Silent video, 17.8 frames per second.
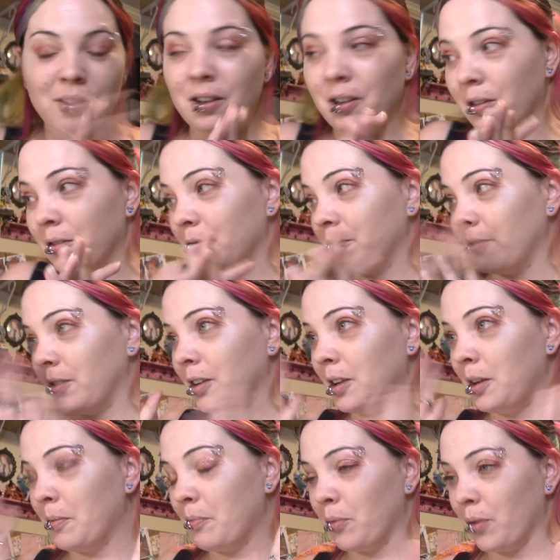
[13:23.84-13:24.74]
of
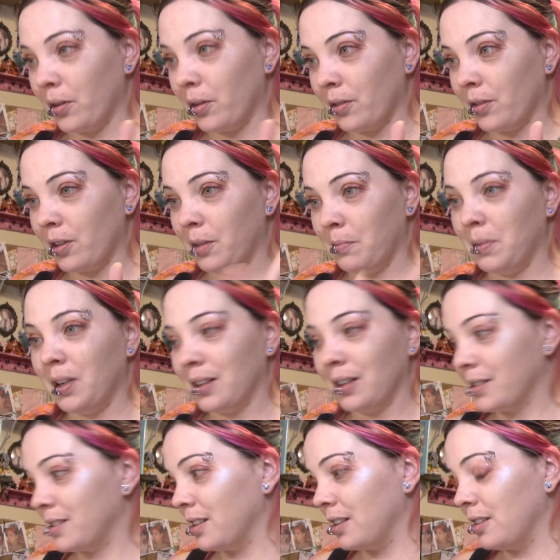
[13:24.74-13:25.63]
the Brother
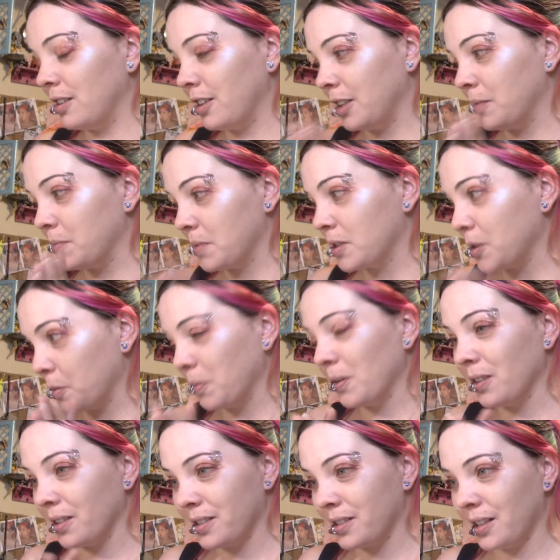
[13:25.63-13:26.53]
unboxing. I am super
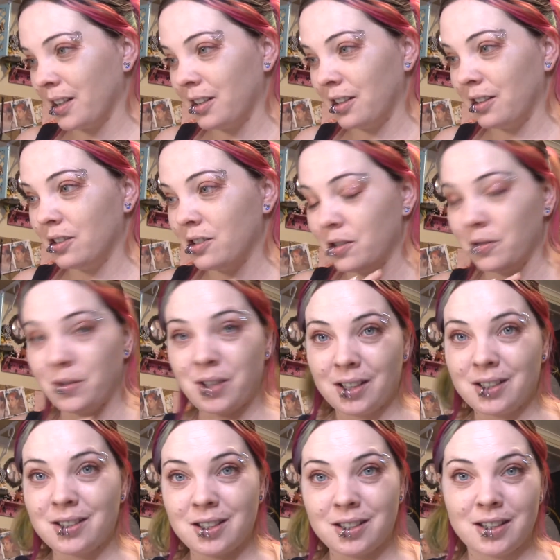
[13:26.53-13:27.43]
excited to
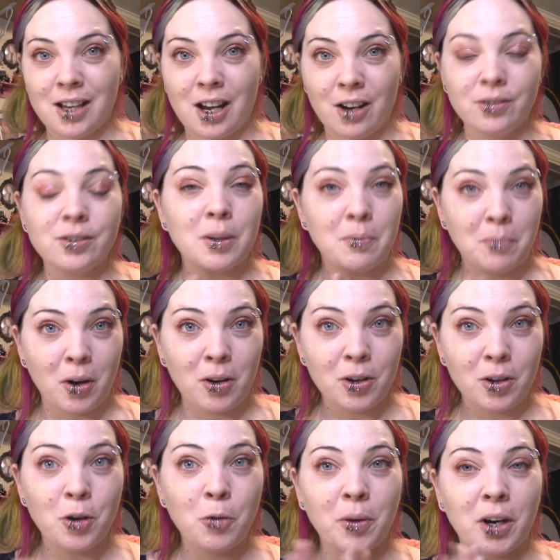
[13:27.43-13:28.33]
test this out
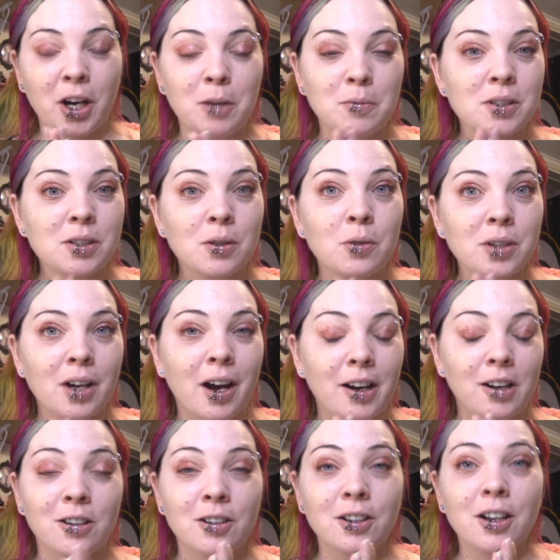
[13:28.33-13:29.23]
tomorrow, but I am so
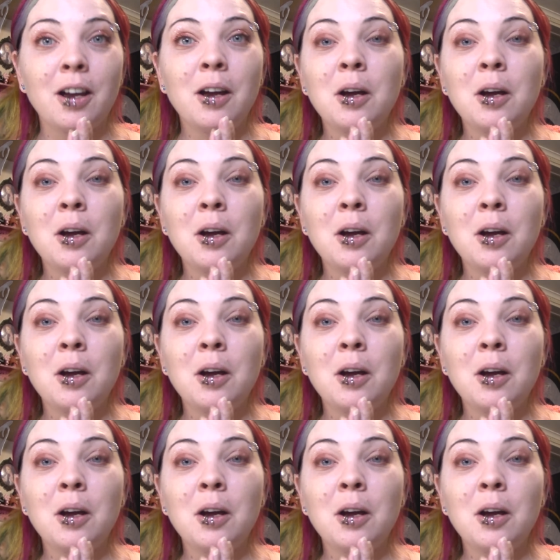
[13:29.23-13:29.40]
tired.